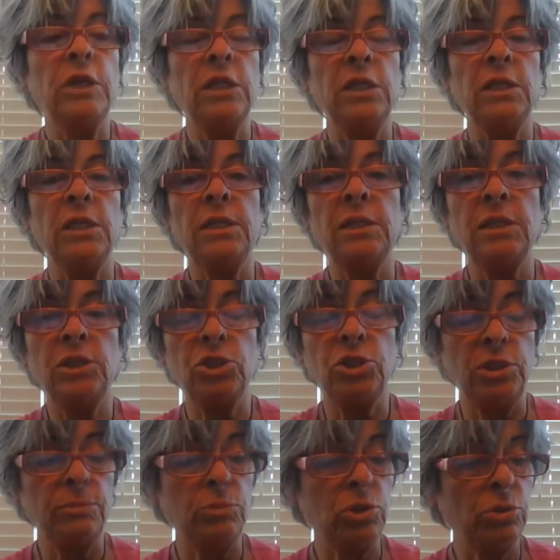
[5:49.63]
funny that the
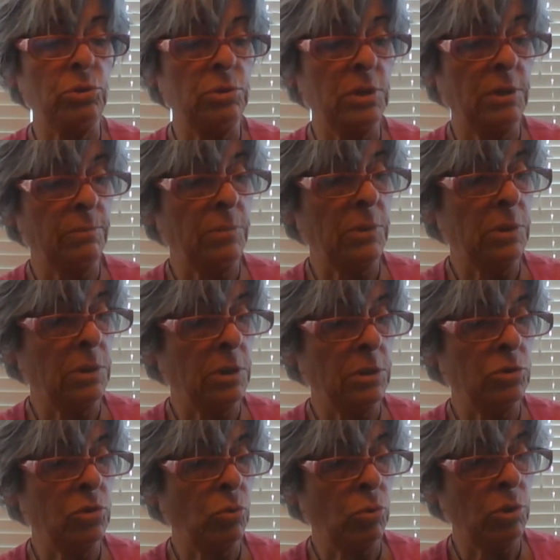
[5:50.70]
sheep shows up on the
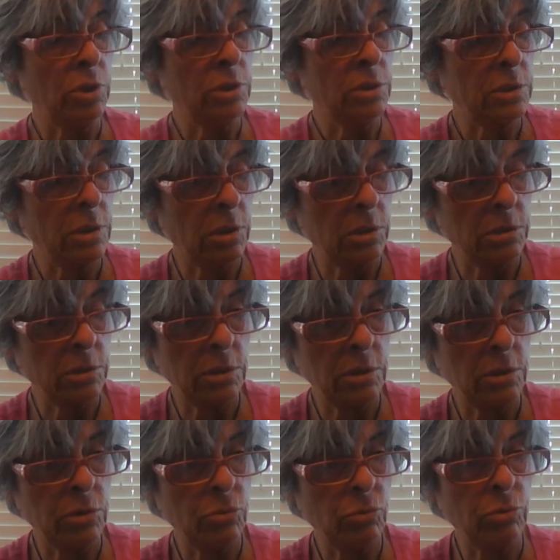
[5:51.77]
Taurus
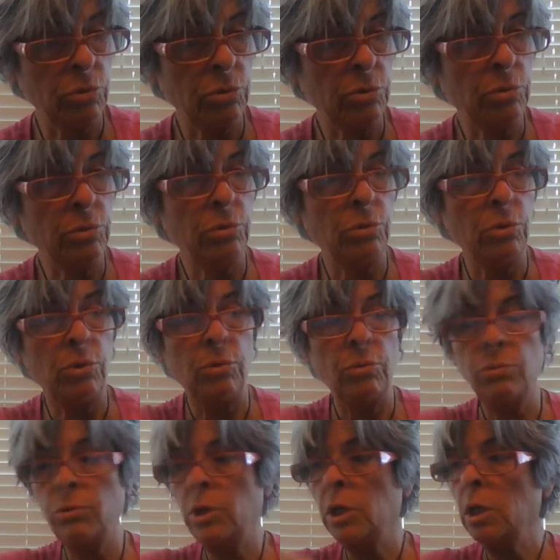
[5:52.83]
North
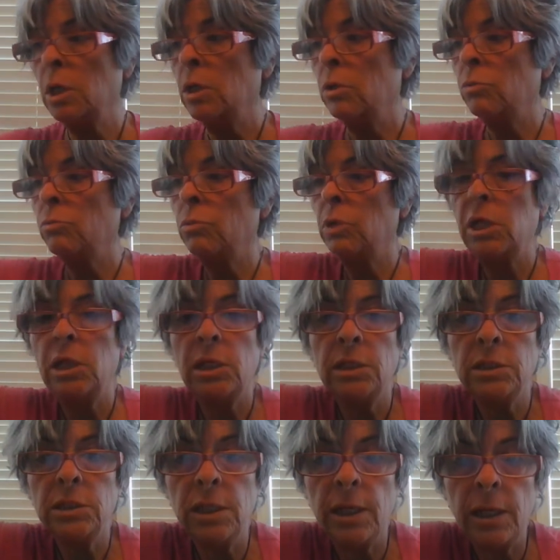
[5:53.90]
Node
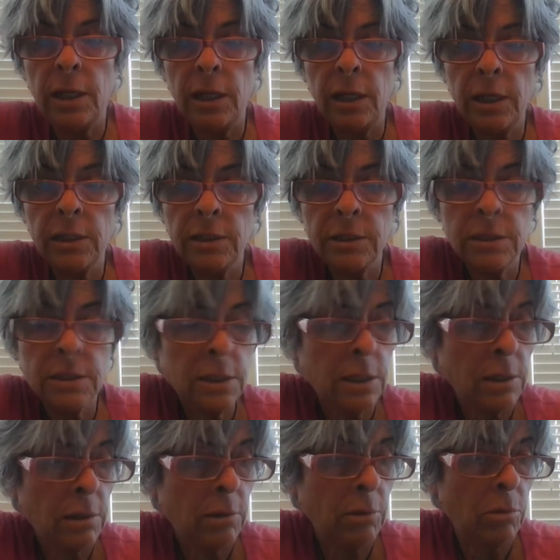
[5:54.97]
reading today, because,
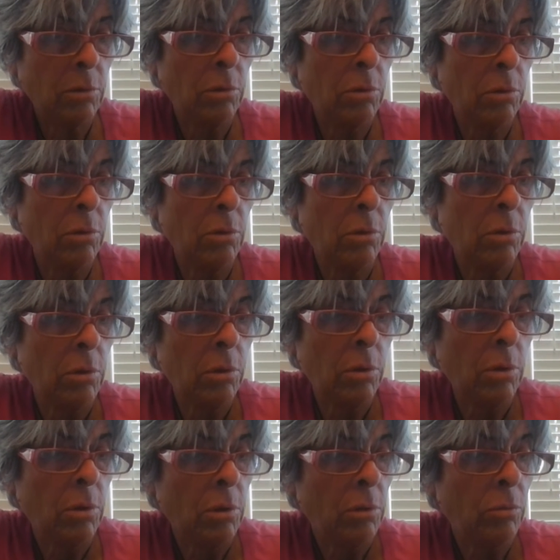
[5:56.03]

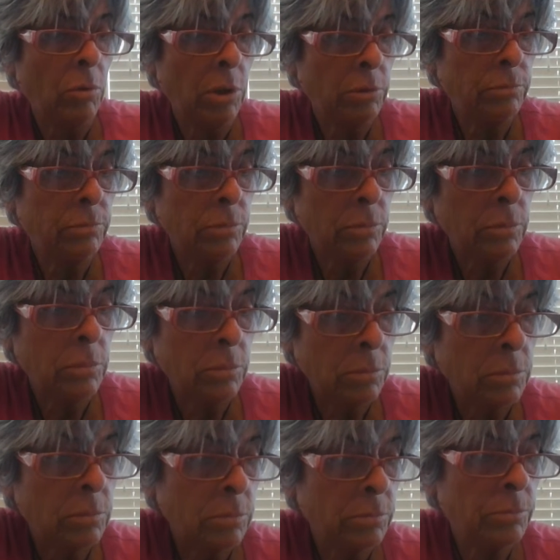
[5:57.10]
well,
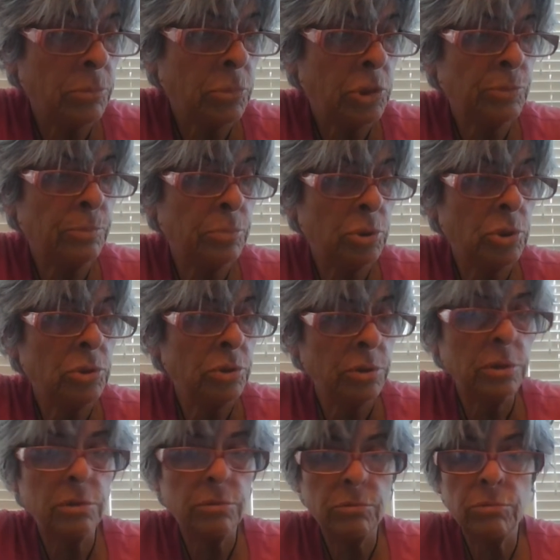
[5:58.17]

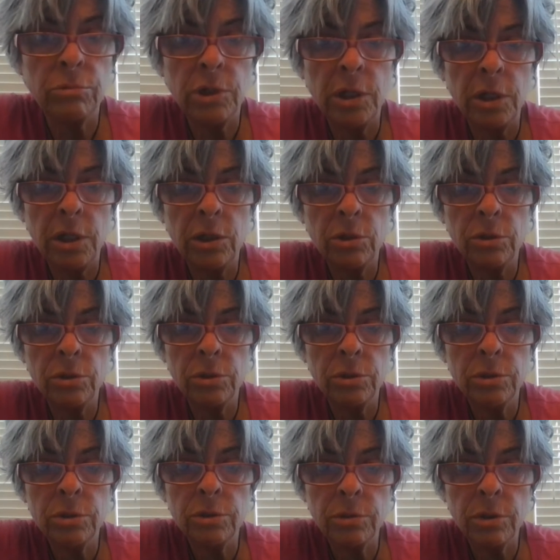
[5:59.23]
bulls run in
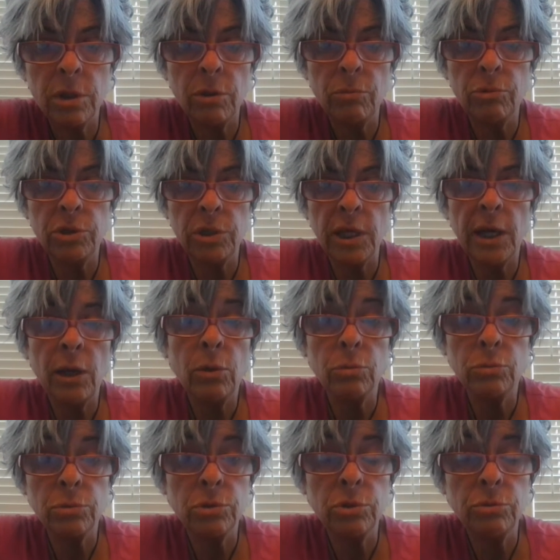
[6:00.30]
herds with
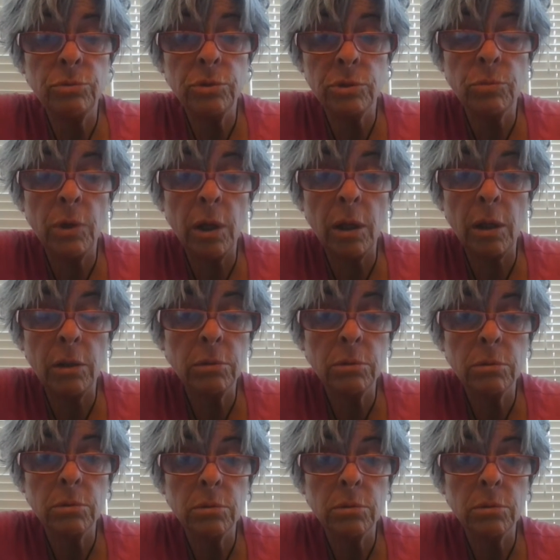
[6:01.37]
cows too as well.